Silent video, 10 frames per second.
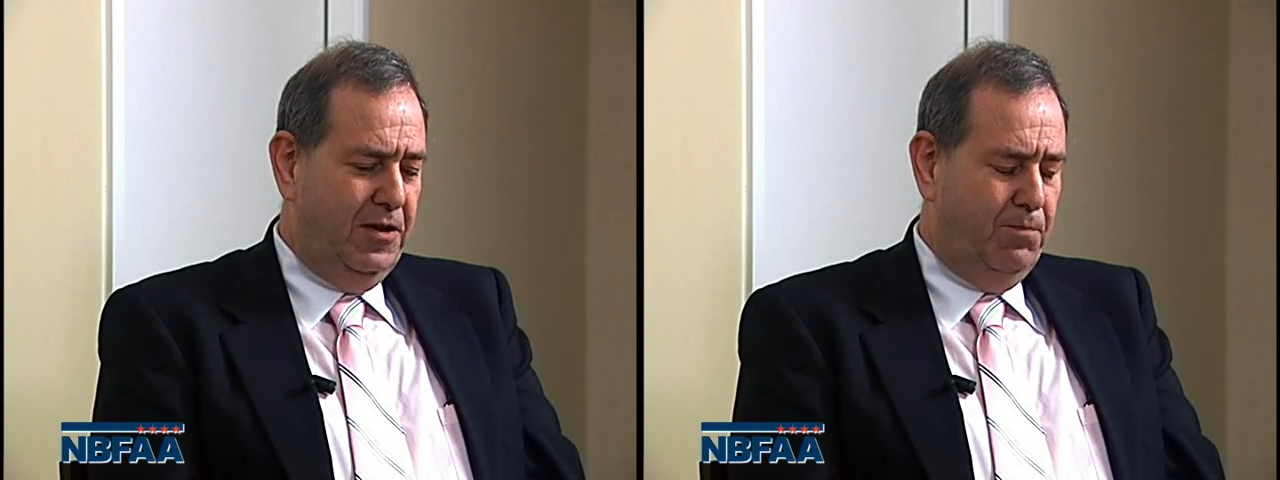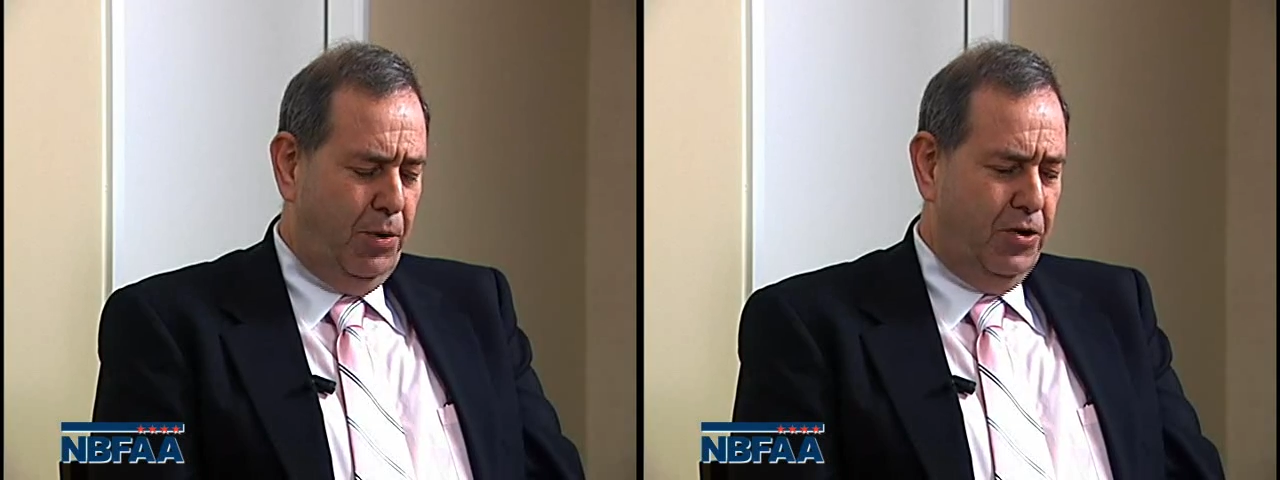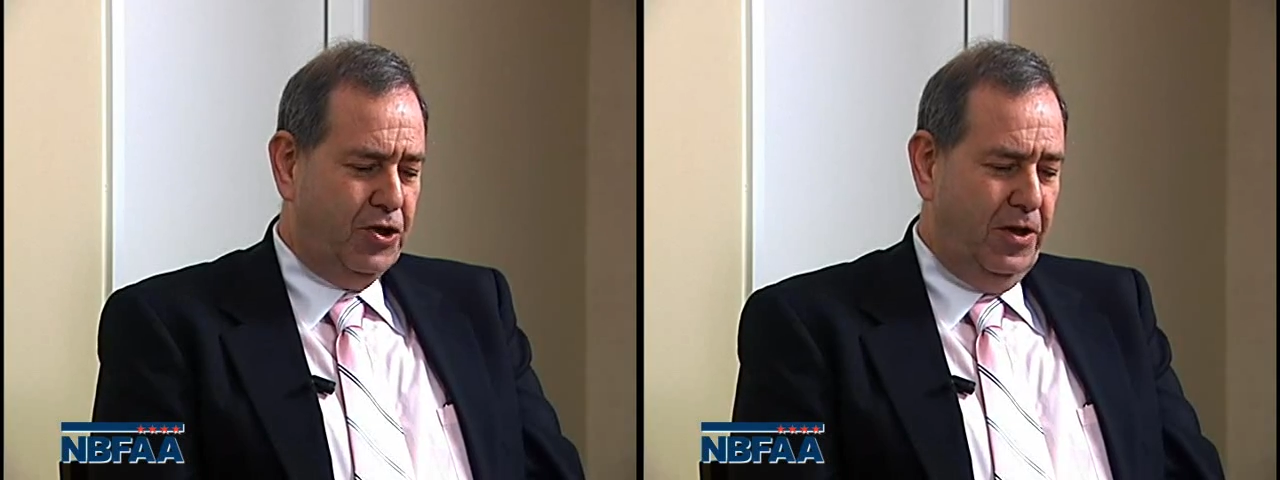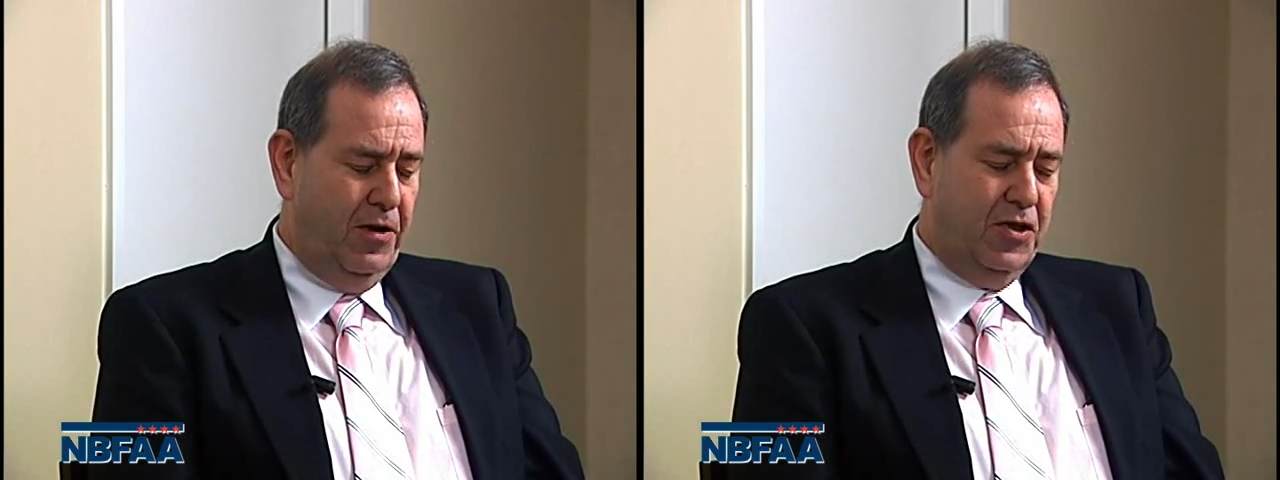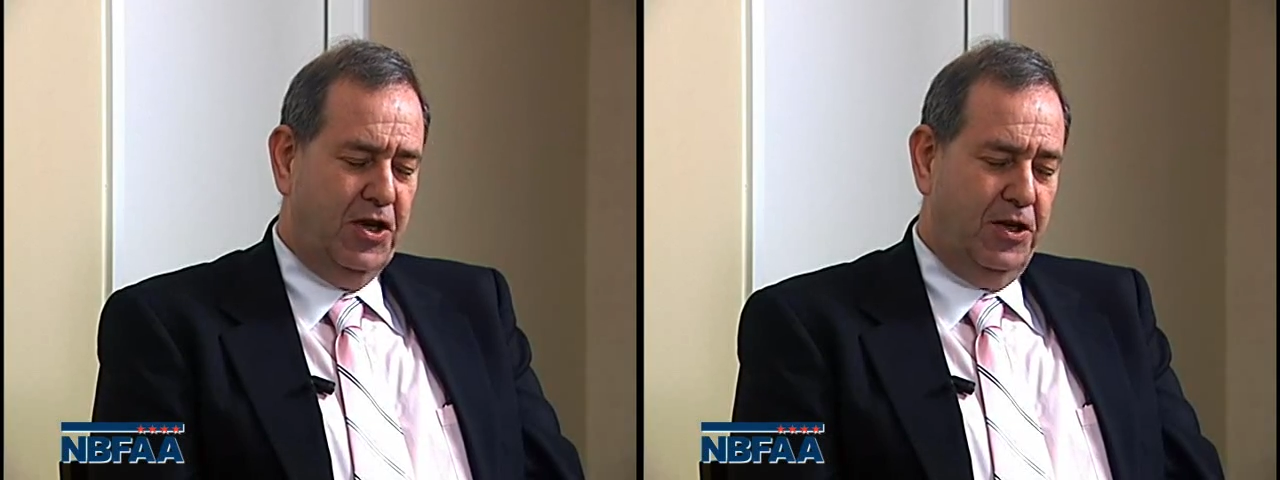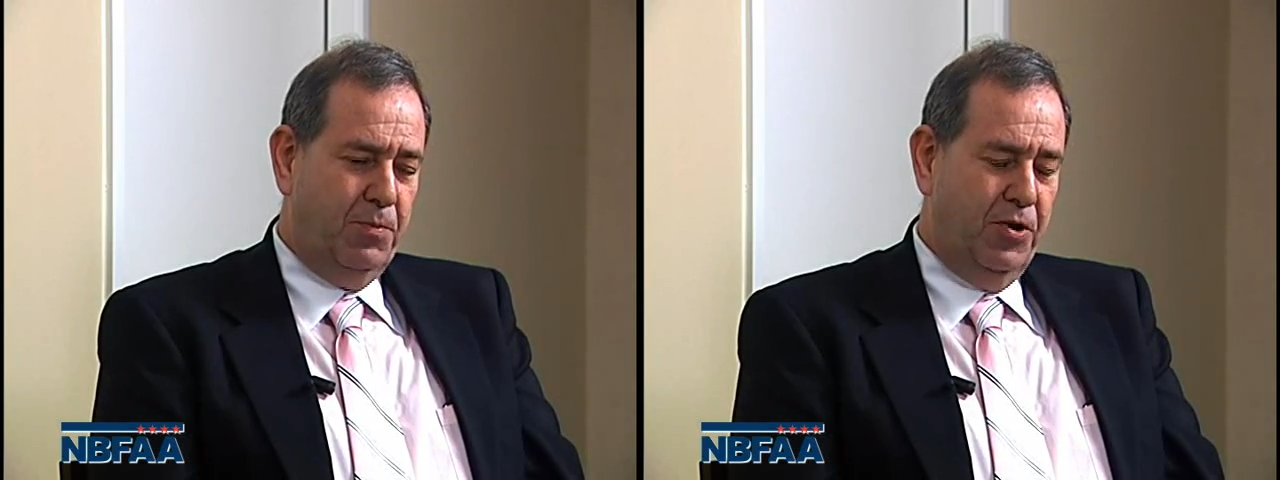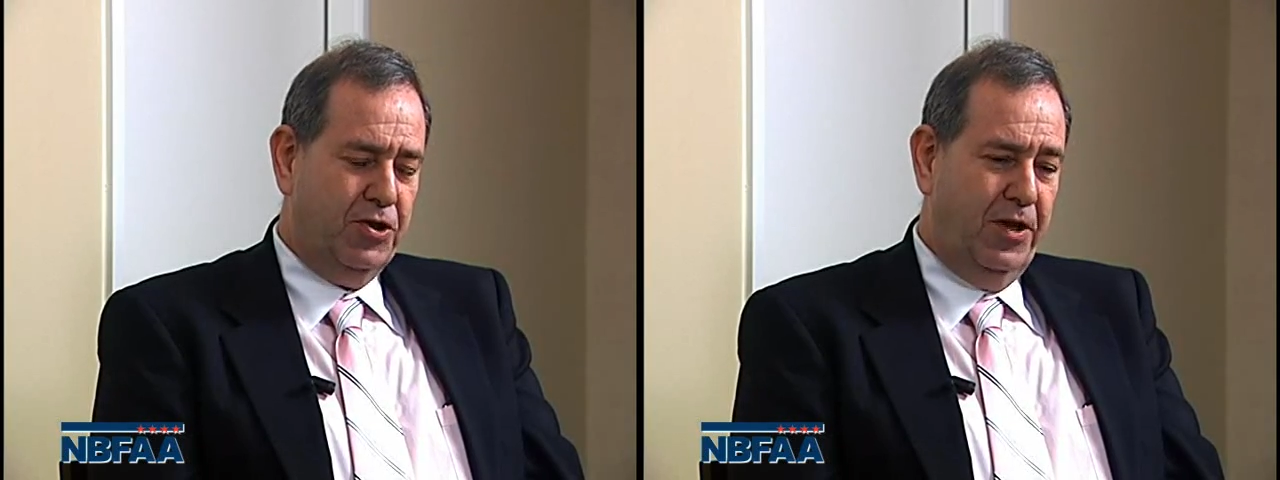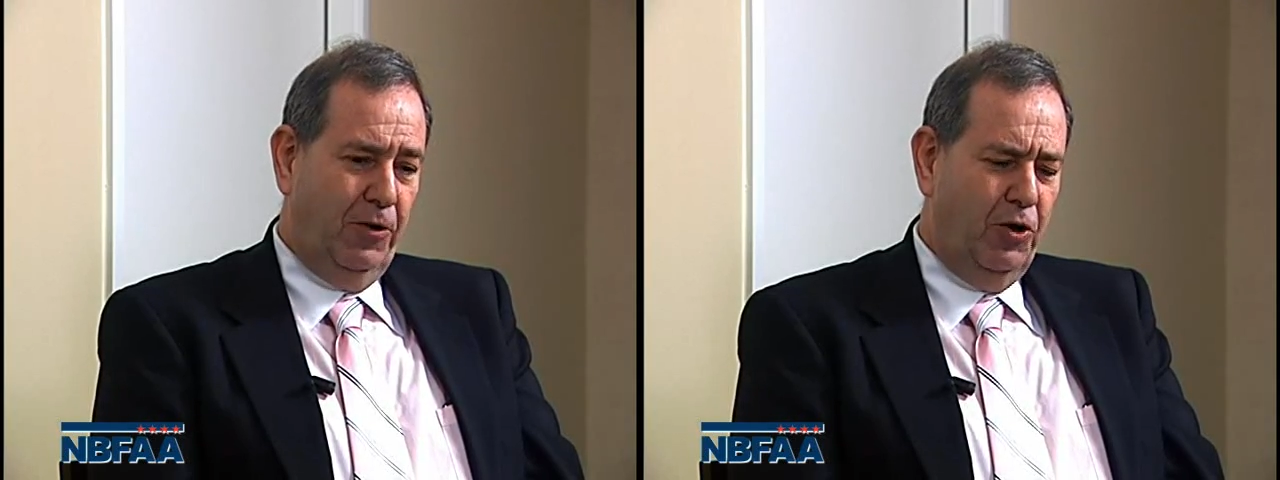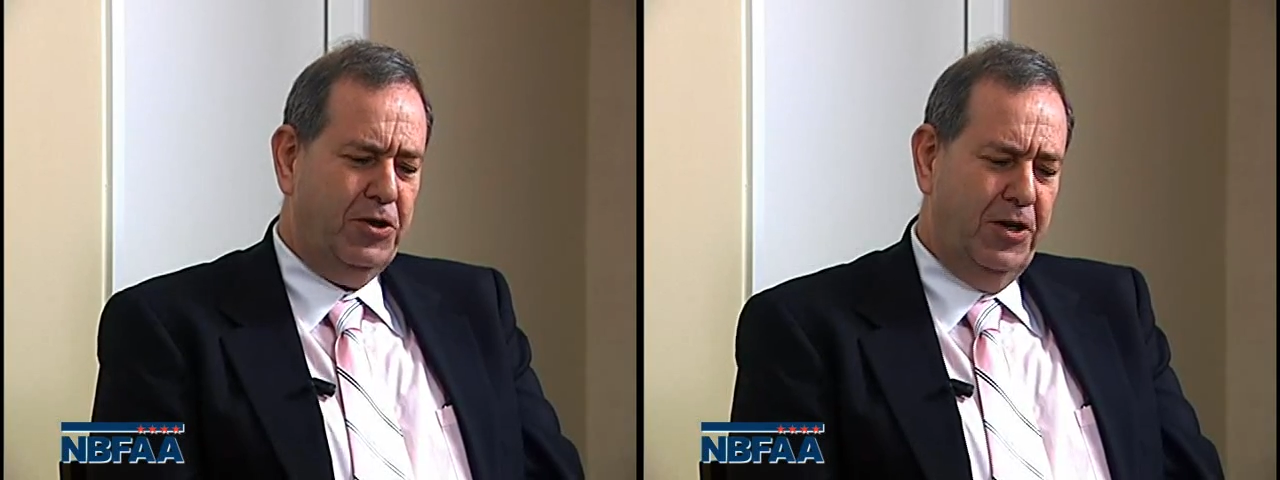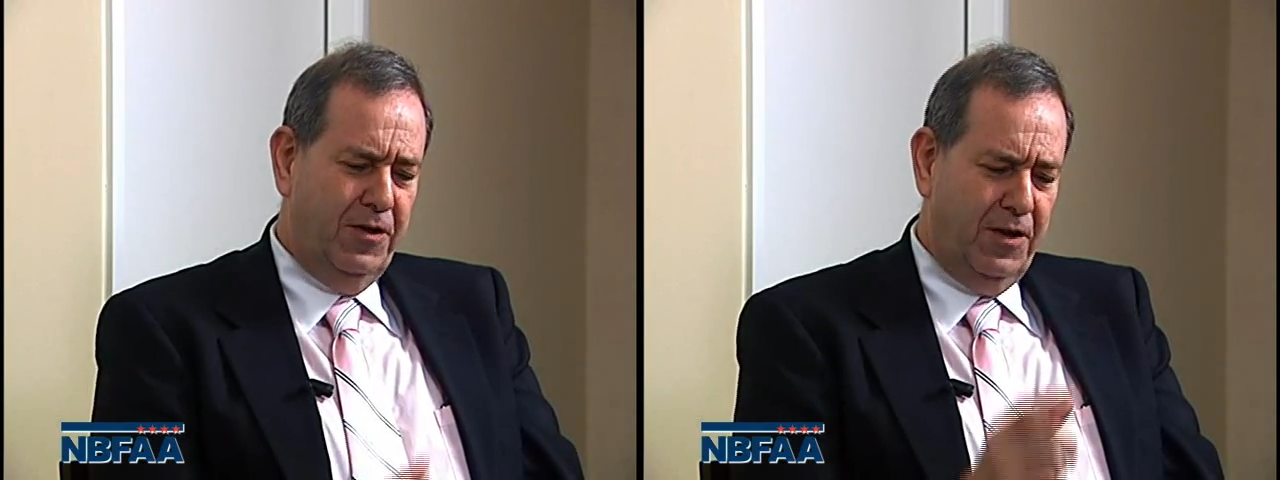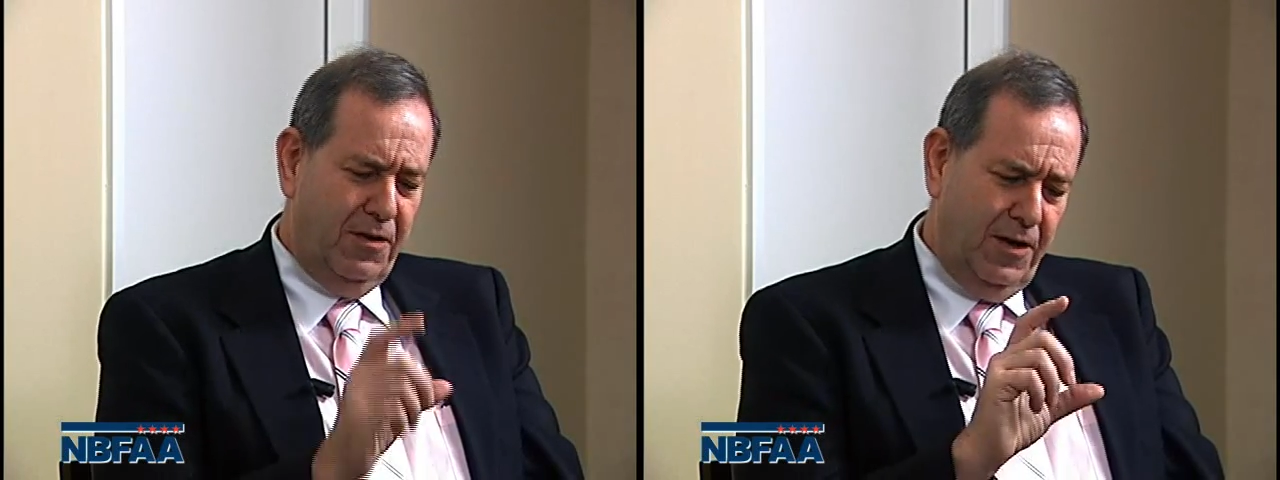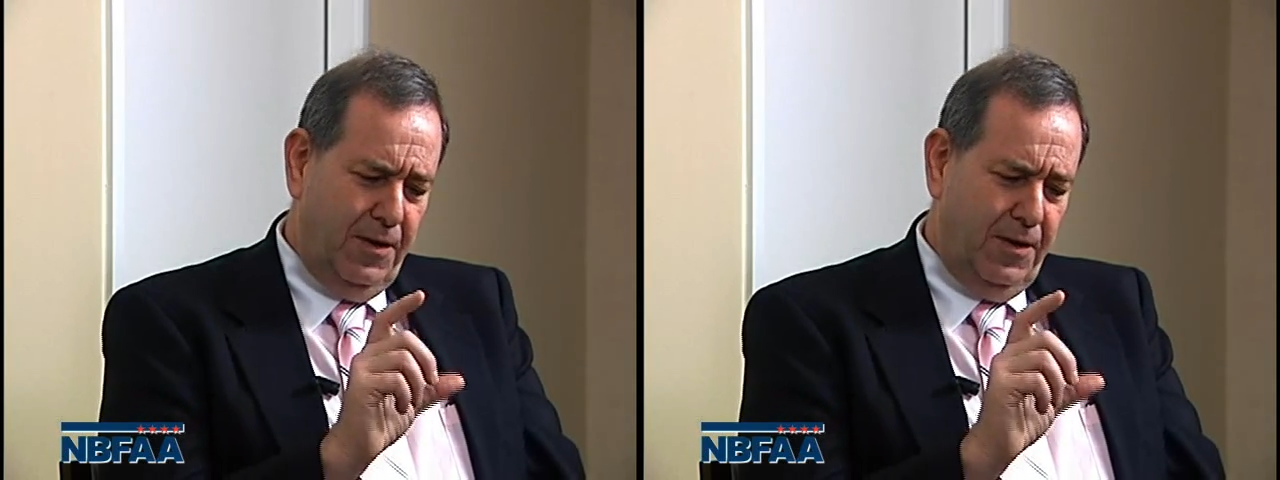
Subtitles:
person there, the salesperson. They looked at it and they're